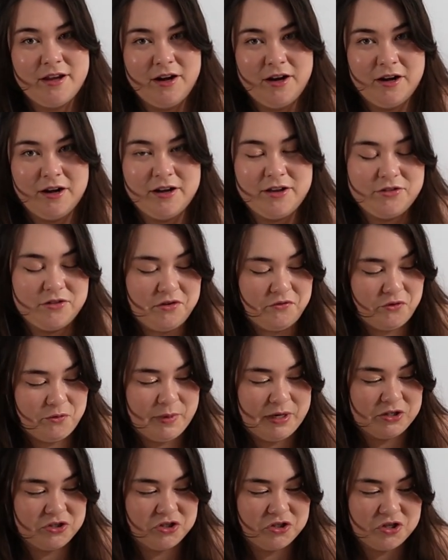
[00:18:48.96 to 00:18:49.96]
uh, in the
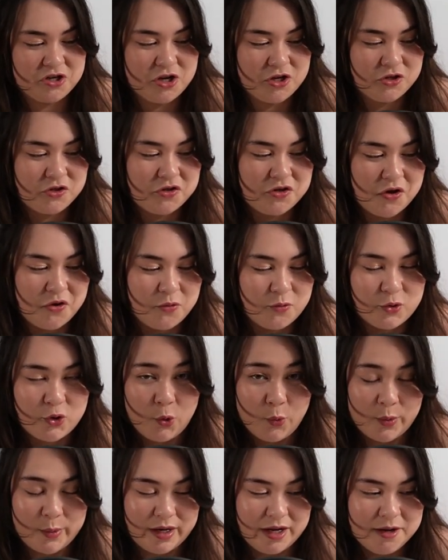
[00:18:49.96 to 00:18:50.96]
information. So
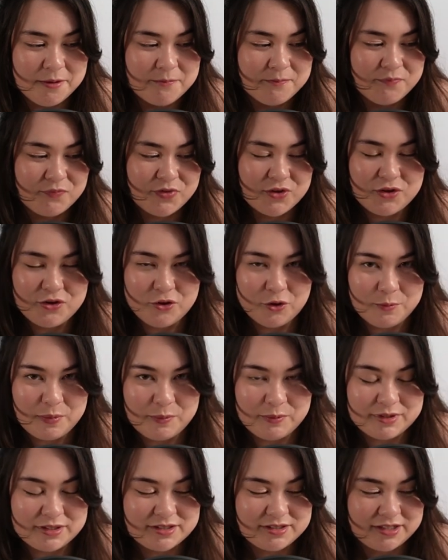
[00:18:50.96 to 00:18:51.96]
don't worry you'll be
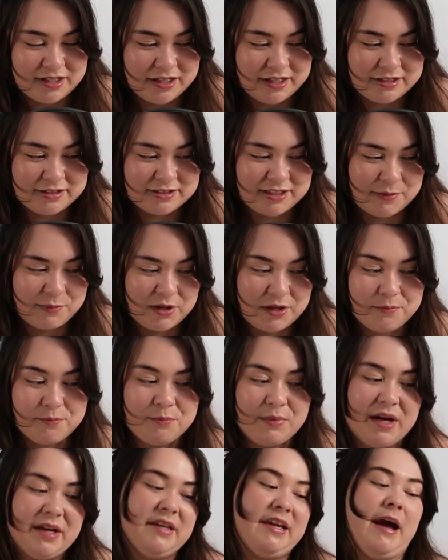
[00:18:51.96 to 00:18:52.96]
able to see it and skip it.
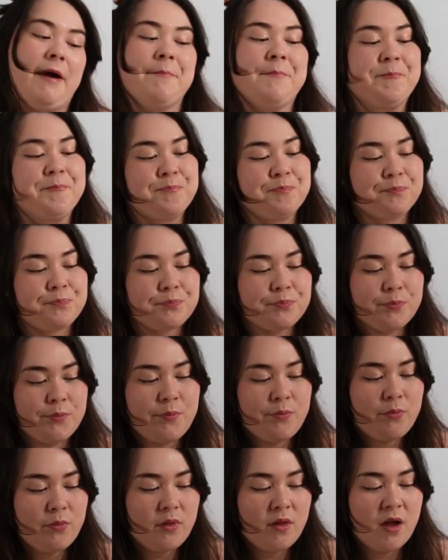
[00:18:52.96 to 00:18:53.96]
But yeah.
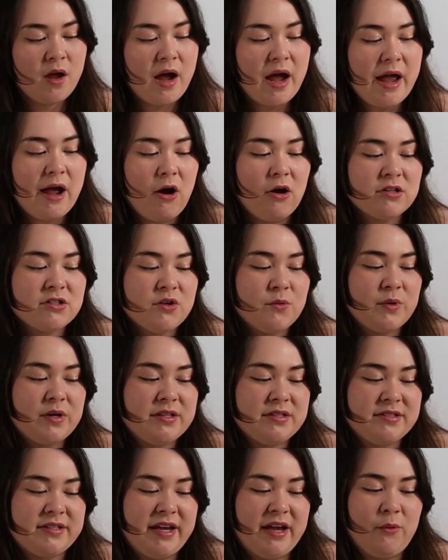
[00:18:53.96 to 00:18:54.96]
I also want
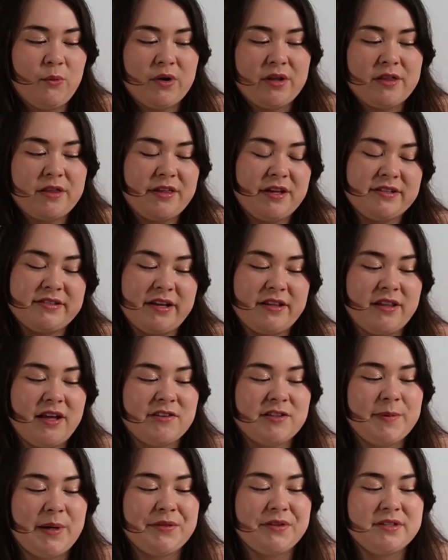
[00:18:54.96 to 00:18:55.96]
to say one of the things I
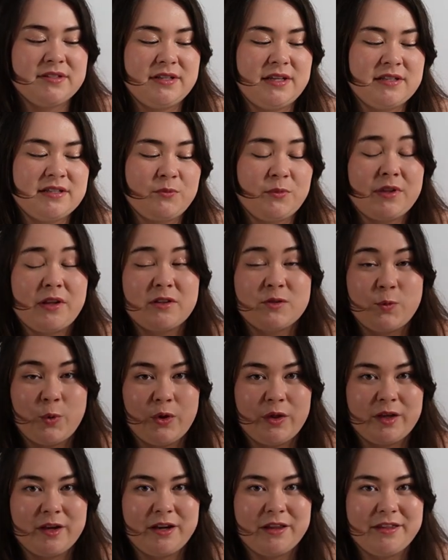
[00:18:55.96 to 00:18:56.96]
loved about the season without
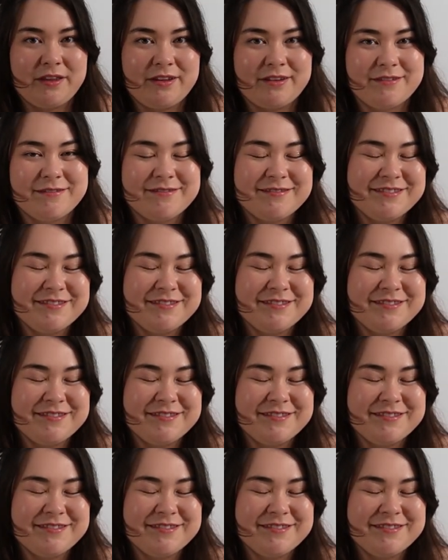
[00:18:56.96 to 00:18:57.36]
spoiling anything.